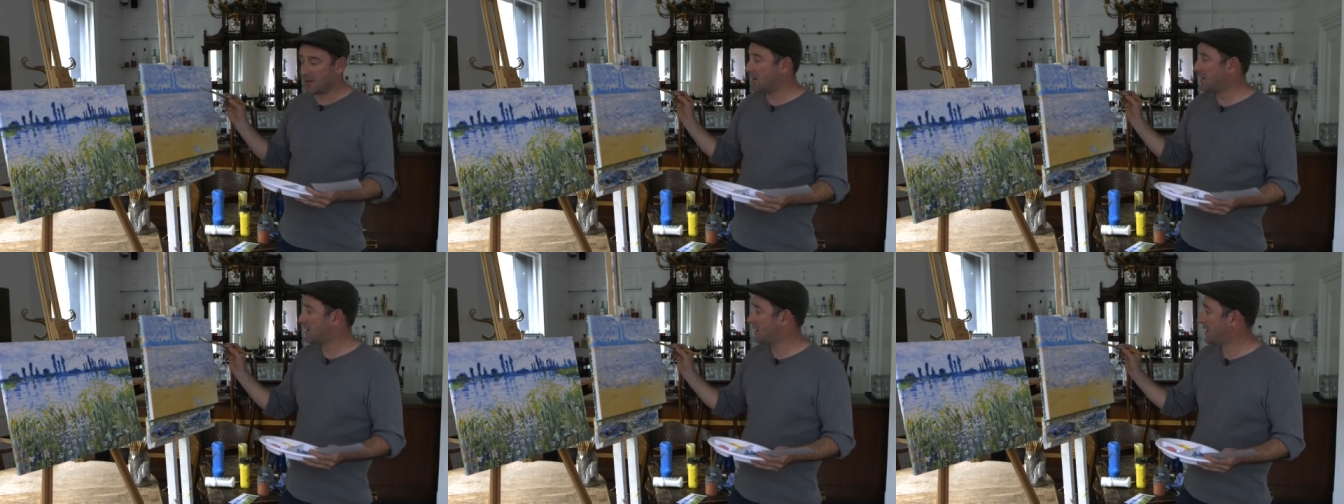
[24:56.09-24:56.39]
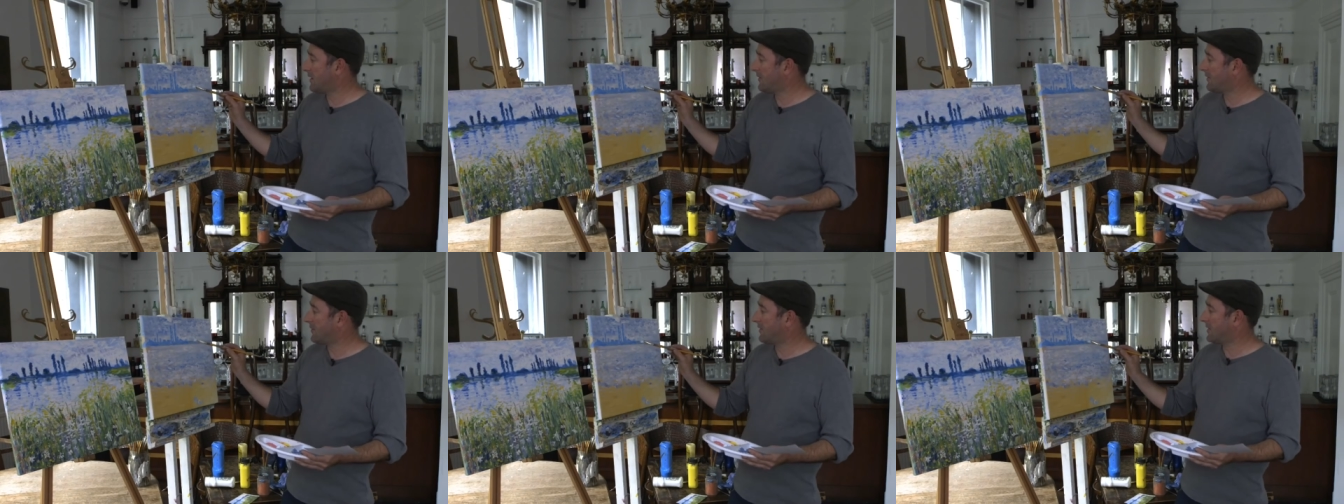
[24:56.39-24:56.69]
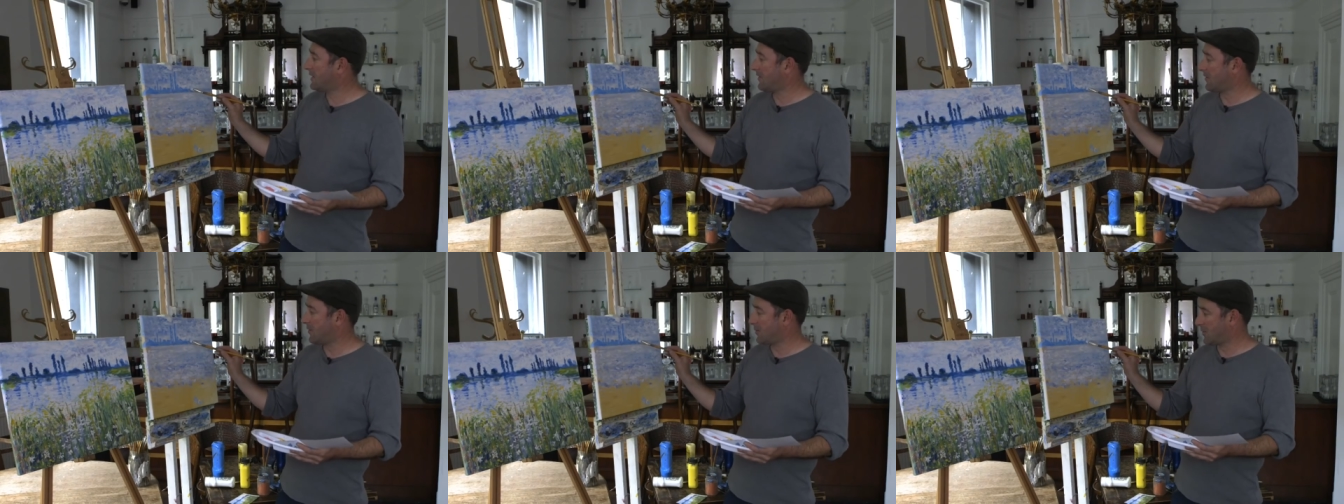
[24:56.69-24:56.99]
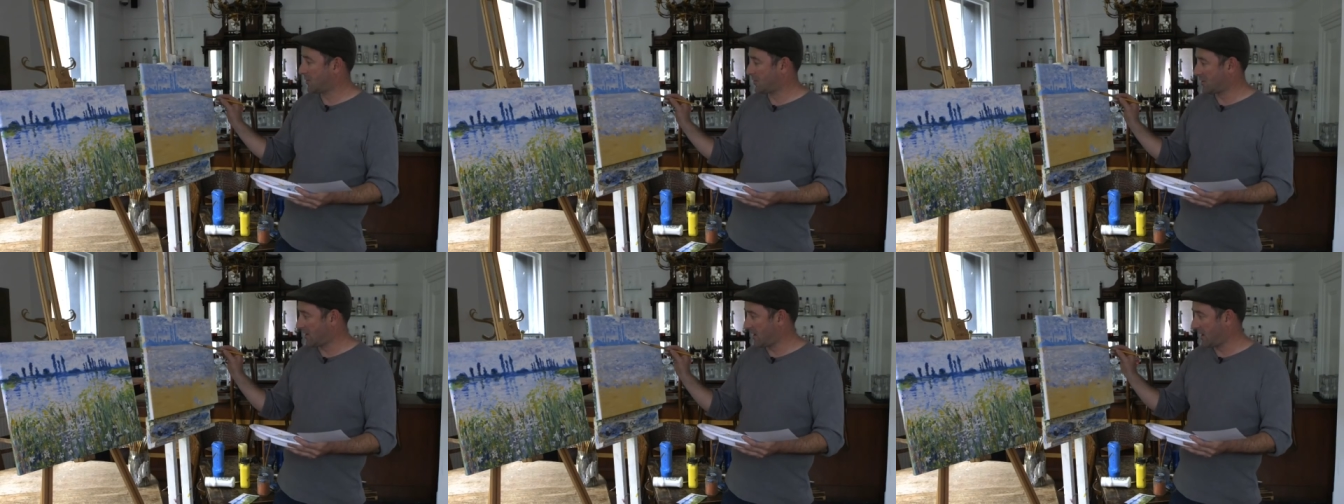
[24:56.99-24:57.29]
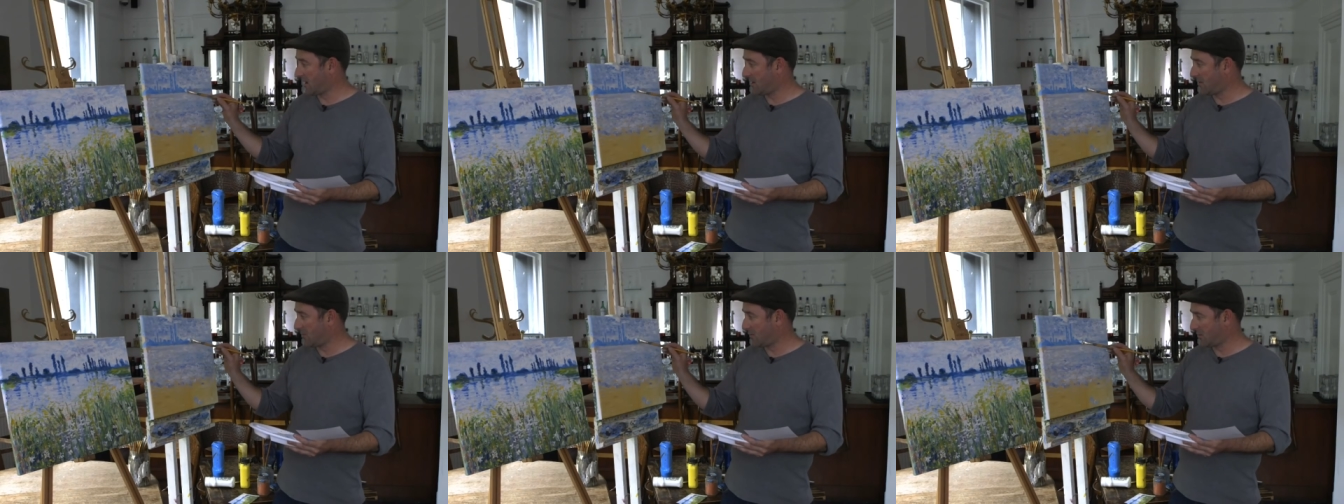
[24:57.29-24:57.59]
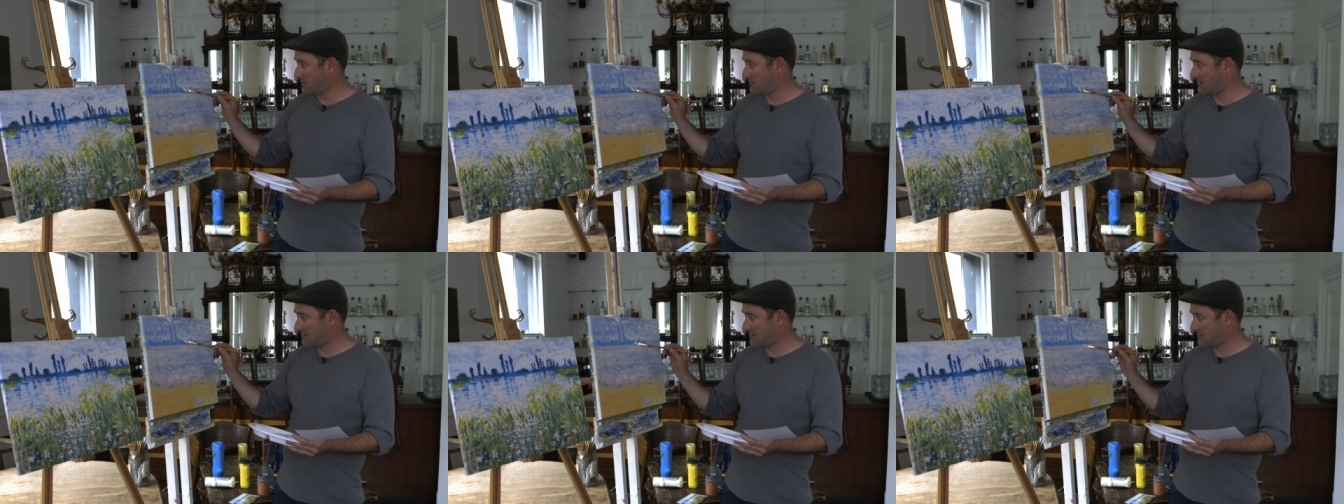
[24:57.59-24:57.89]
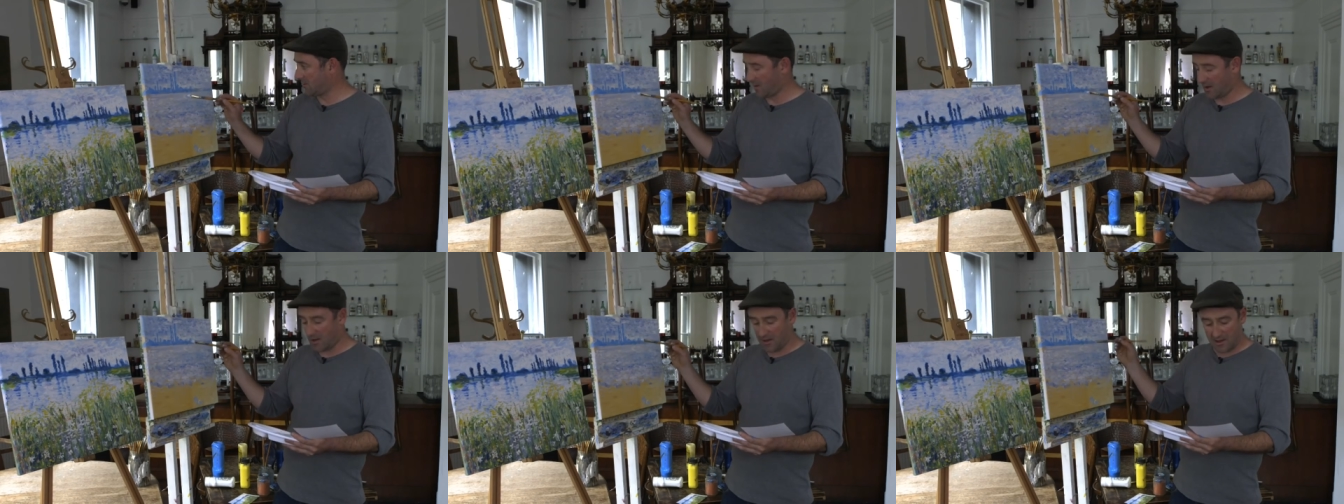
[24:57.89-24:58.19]
You can have you can have a bush there and a bush. It
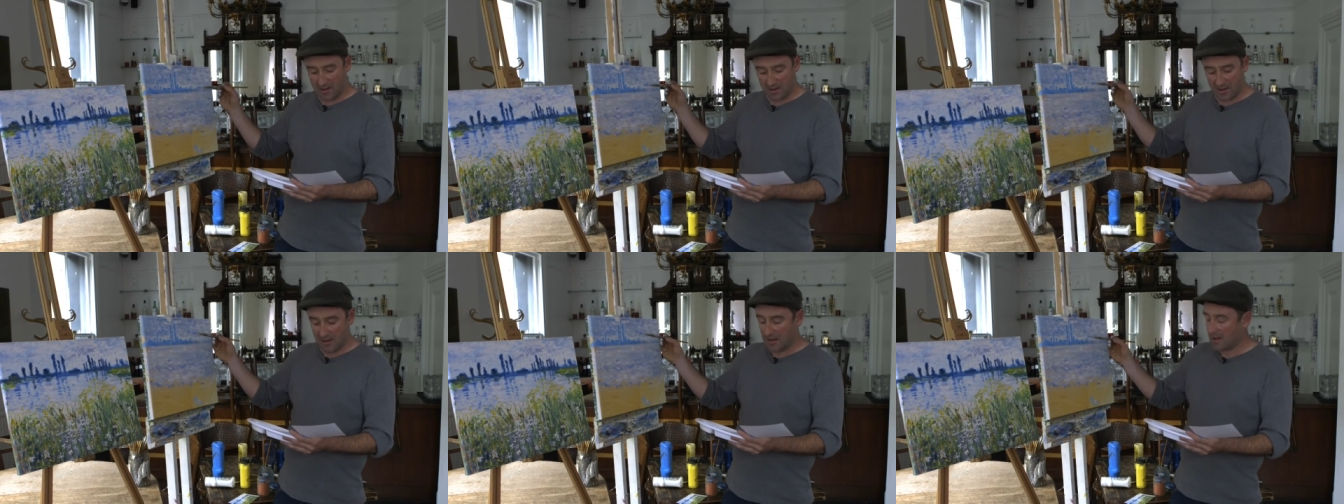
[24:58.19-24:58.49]
doesn't matter.